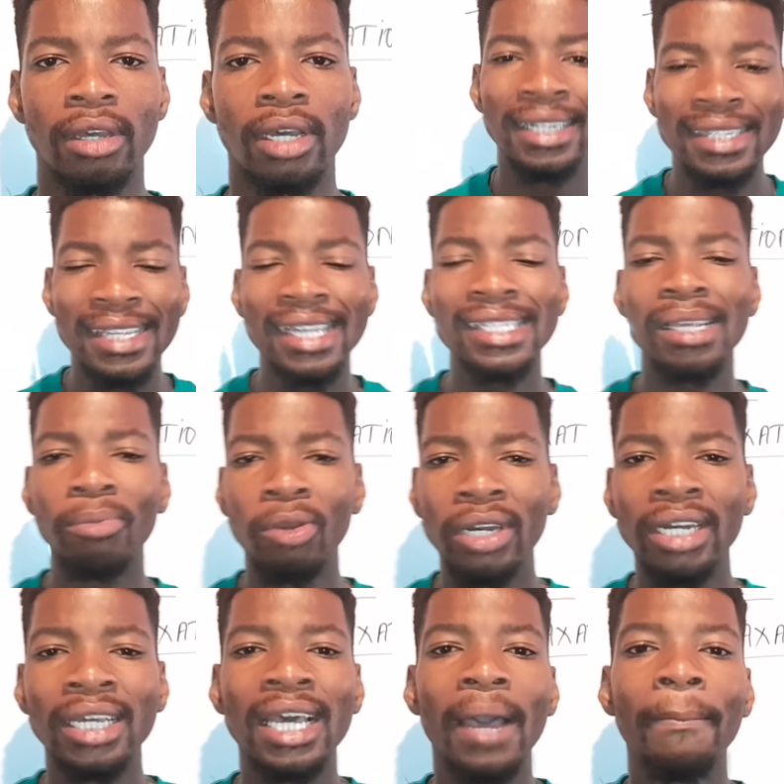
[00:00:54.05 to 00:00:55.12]
The taxable
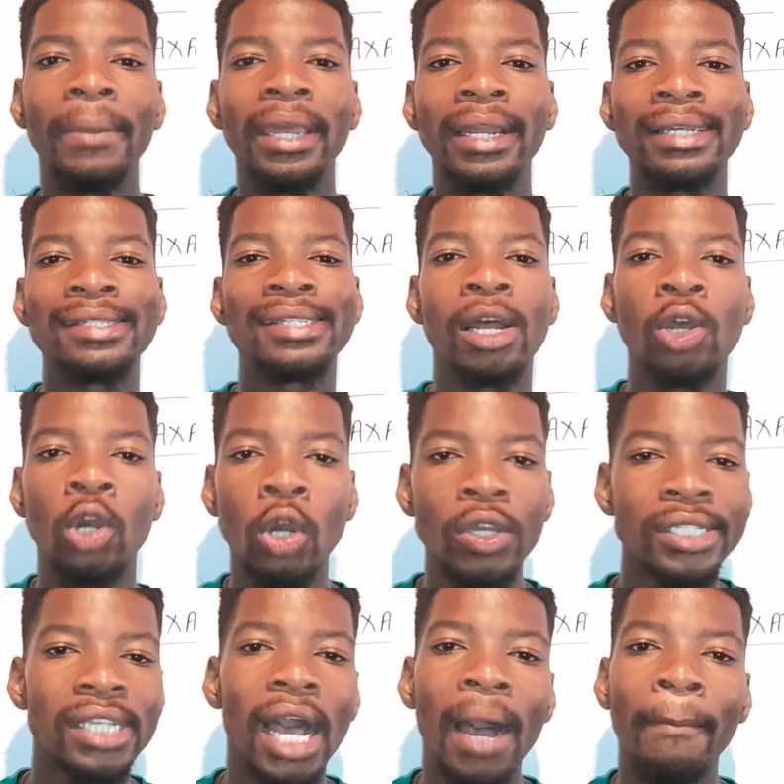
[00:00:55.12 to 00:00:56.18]
income, it is the
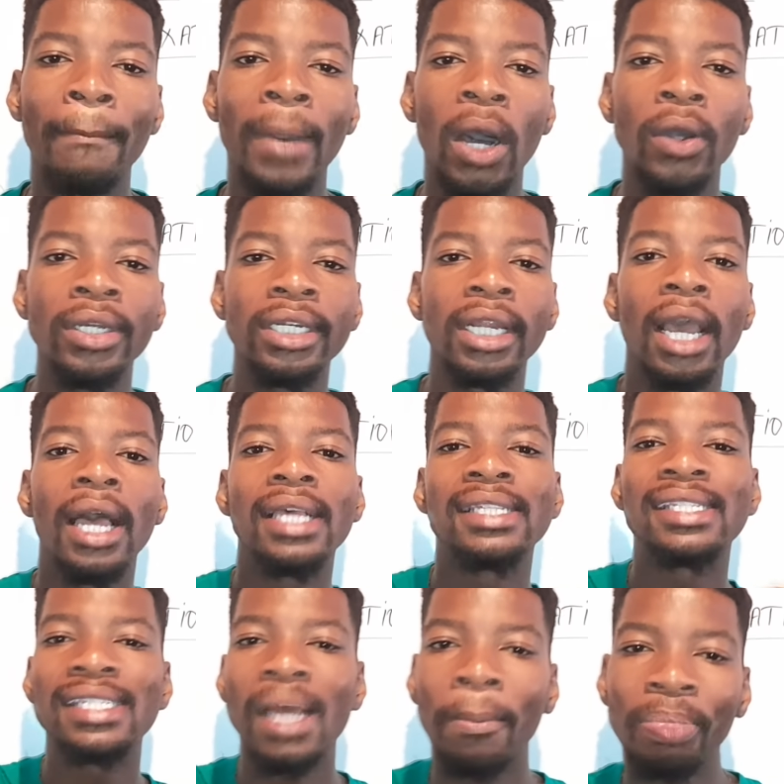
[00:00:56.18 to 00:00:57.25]
gross amount
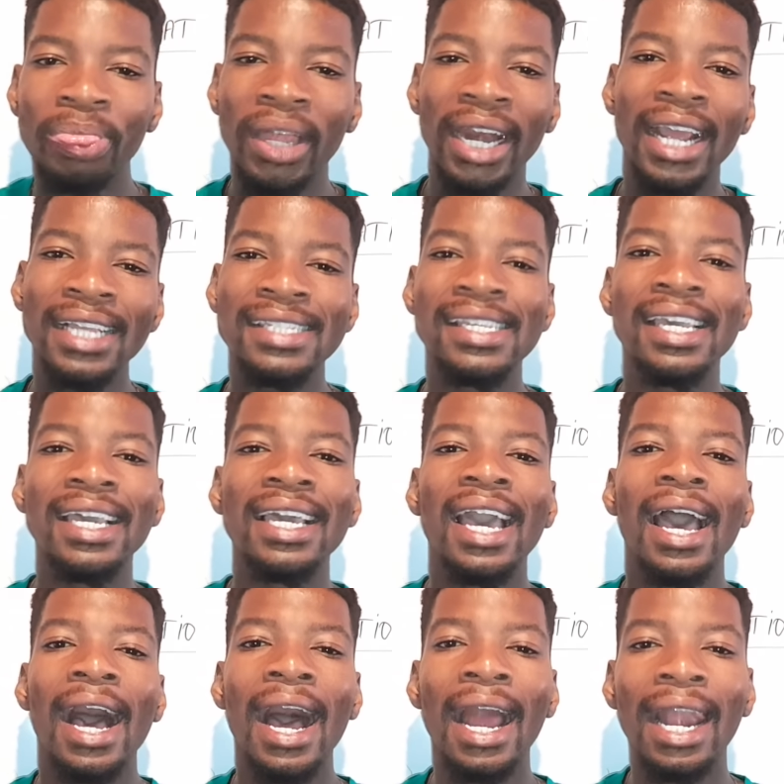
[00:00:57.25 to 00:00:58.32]
subtracting
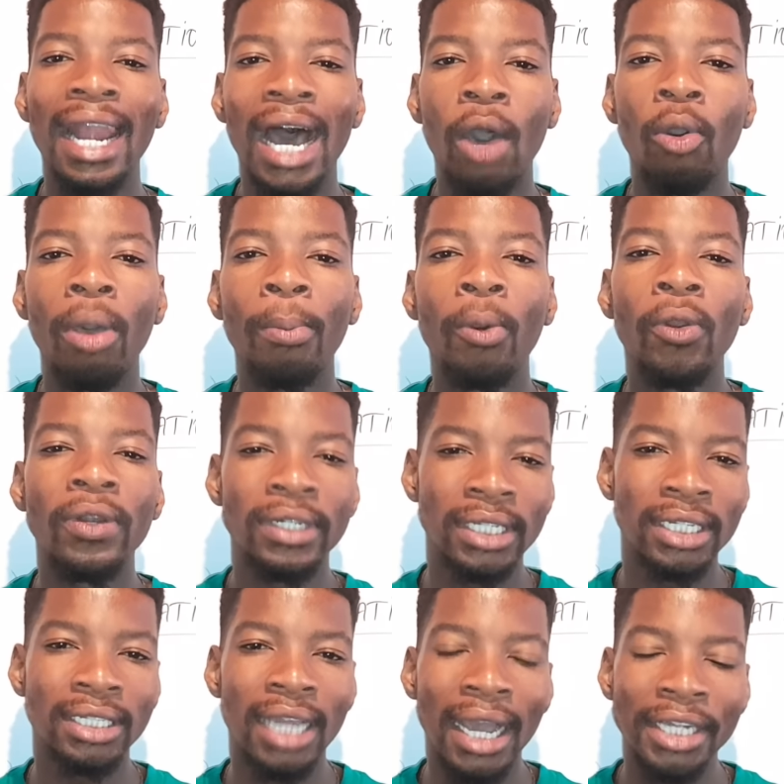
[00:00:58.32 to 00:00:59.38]
allowable
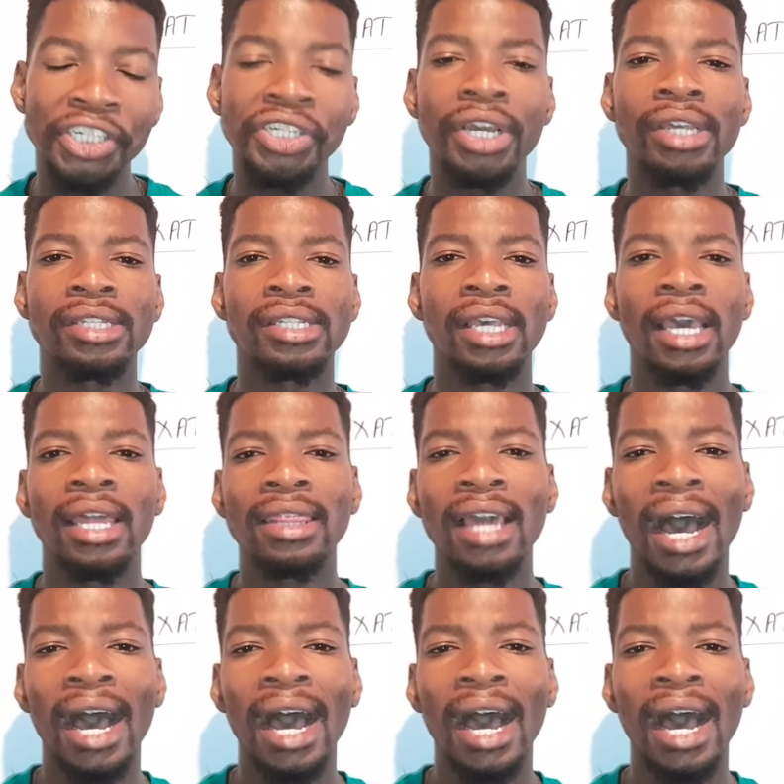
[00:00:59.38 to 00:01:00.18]
deductions. The